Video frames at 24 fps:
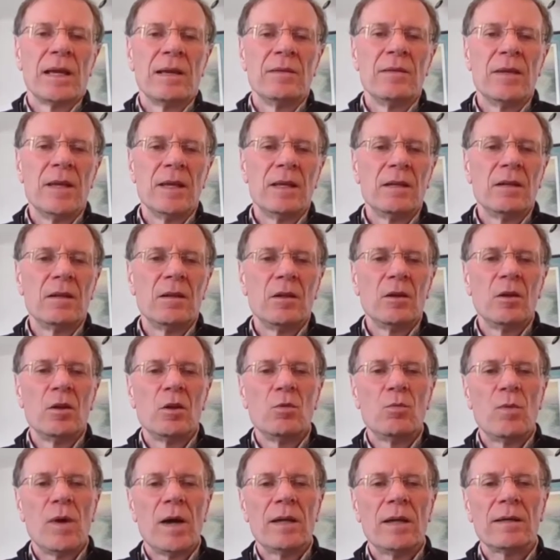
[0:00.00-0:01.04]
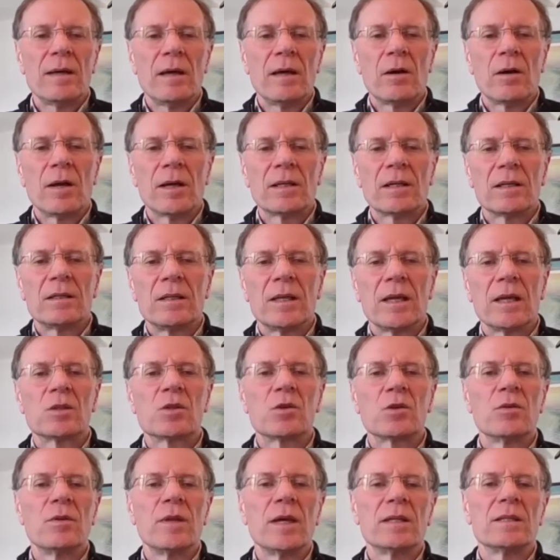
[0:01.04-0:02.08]
And then you want an
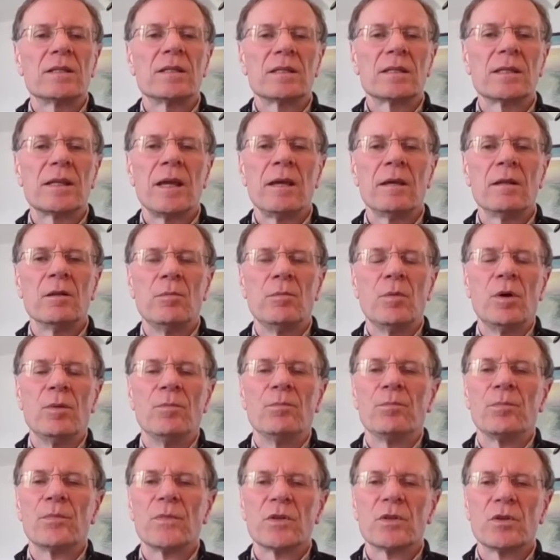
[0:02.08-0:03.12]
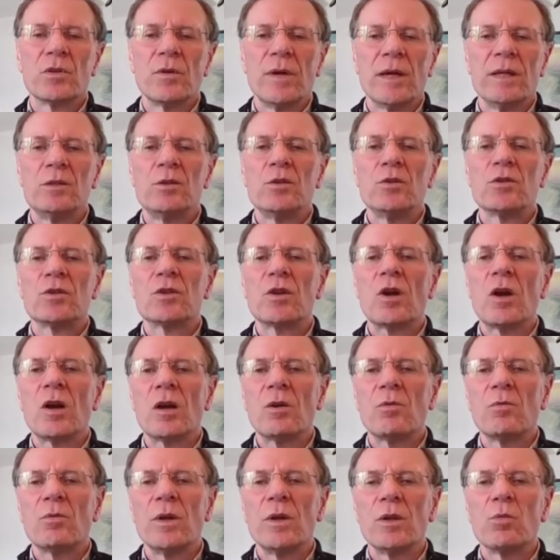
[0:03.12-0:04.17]
architecture that's scalable. So as you
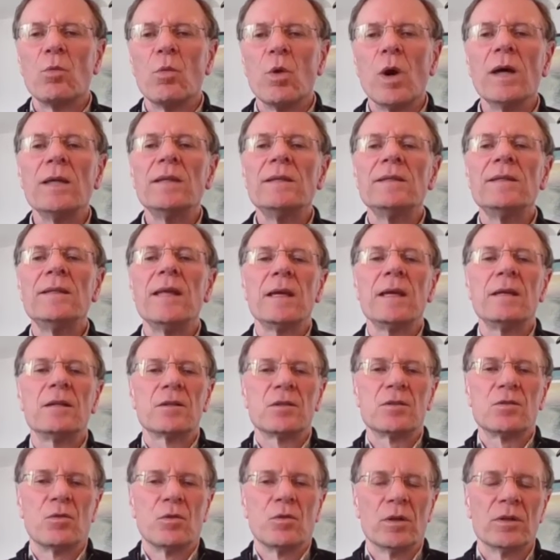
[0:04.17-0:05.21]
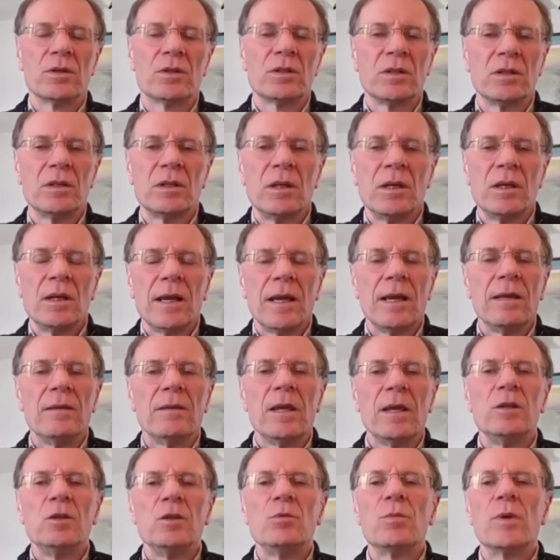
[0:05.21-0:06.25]
start with one data source,
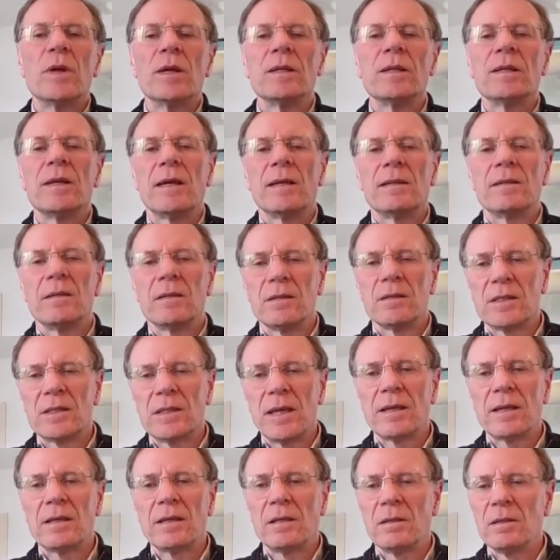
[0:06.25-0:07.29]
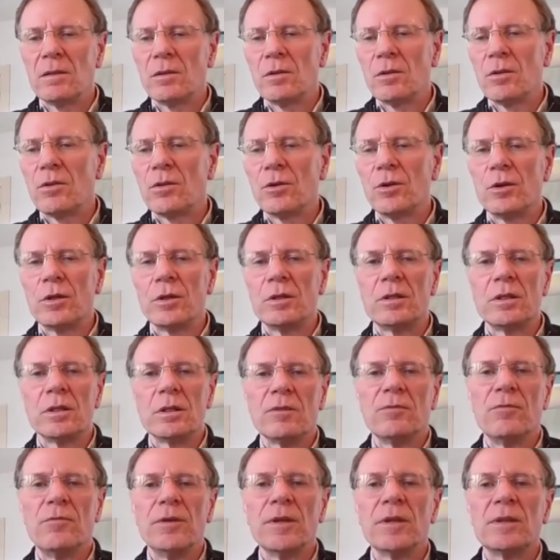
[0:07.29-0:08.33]
and then you bring that to the second, to the third, to
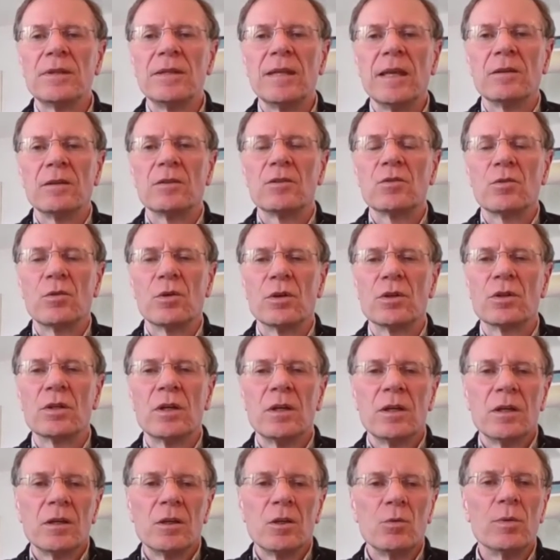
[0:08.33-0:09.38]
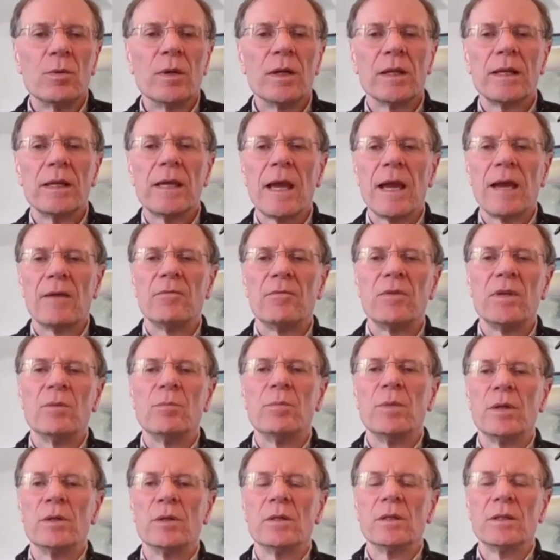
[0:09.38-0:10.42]
the fifth data source, you really have the
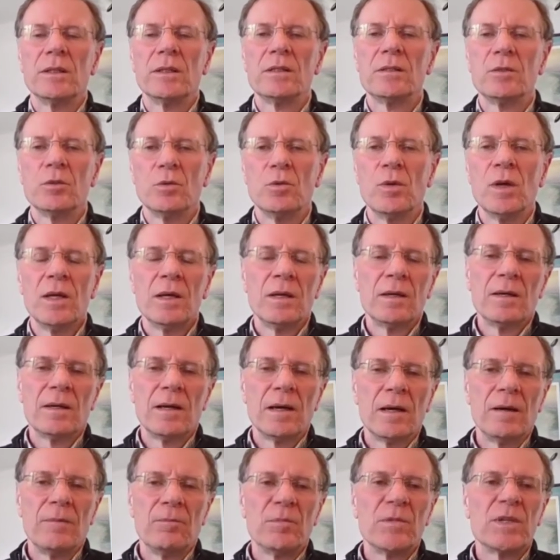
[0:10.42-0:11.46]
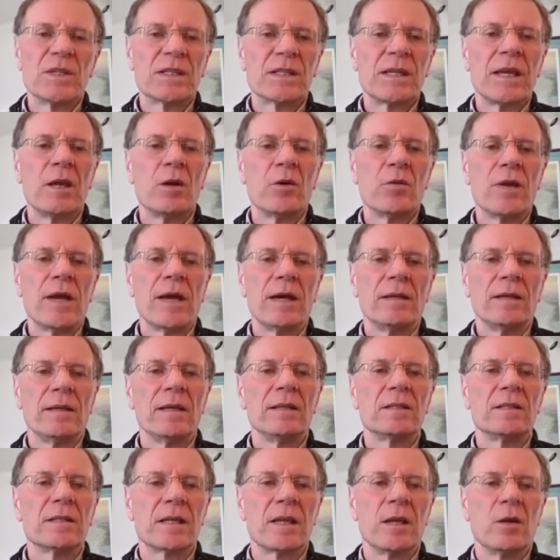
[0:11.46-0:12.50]
ability to scale that
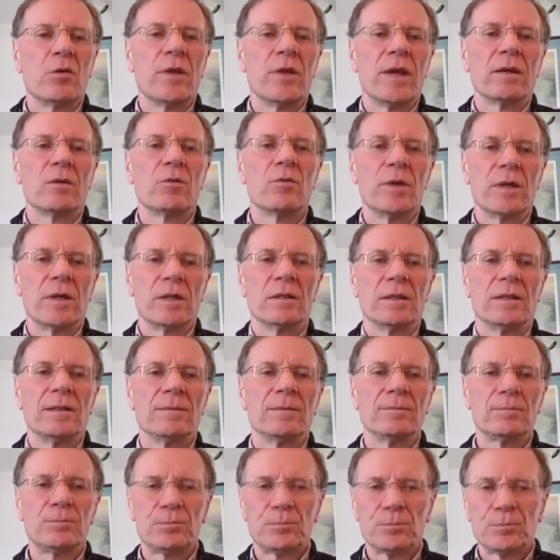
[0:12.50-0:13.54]
and scale that quickly.